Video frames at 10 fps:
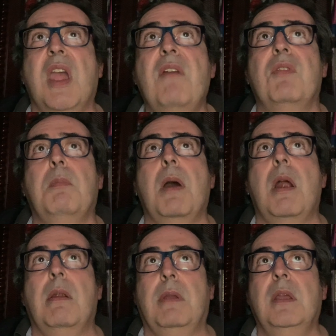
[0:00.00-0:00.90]

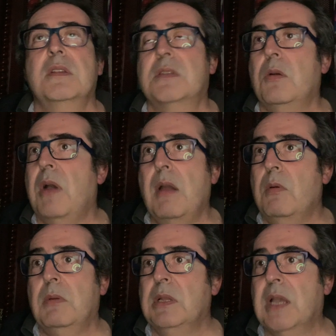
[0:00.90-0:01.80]
everybody, so I
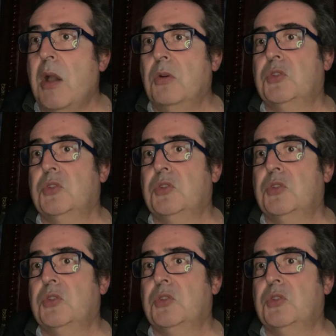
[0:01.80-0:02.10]
will go